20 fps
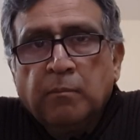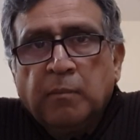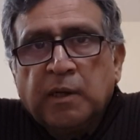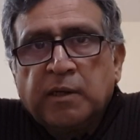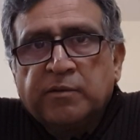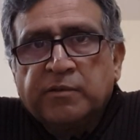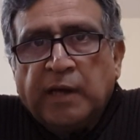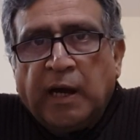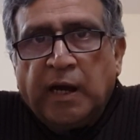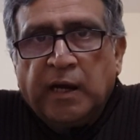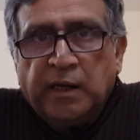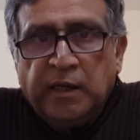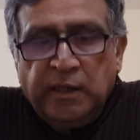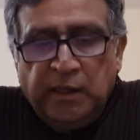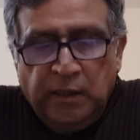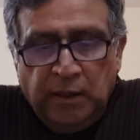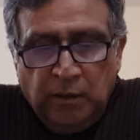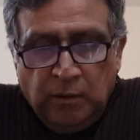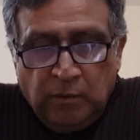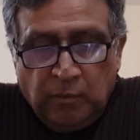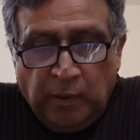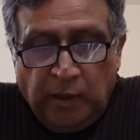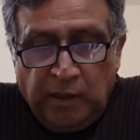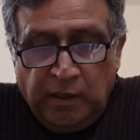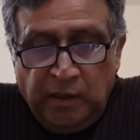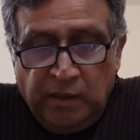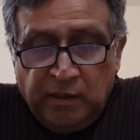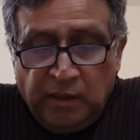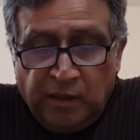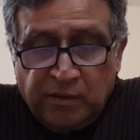But sadly,
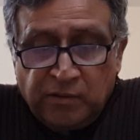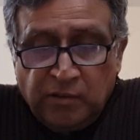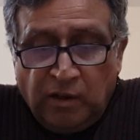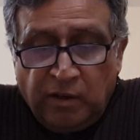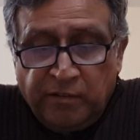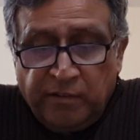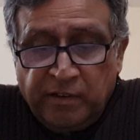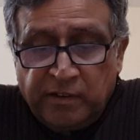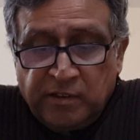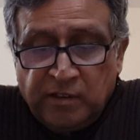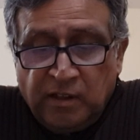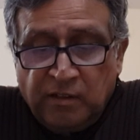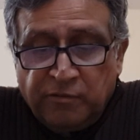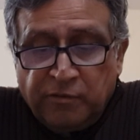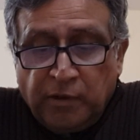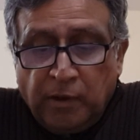when he does not return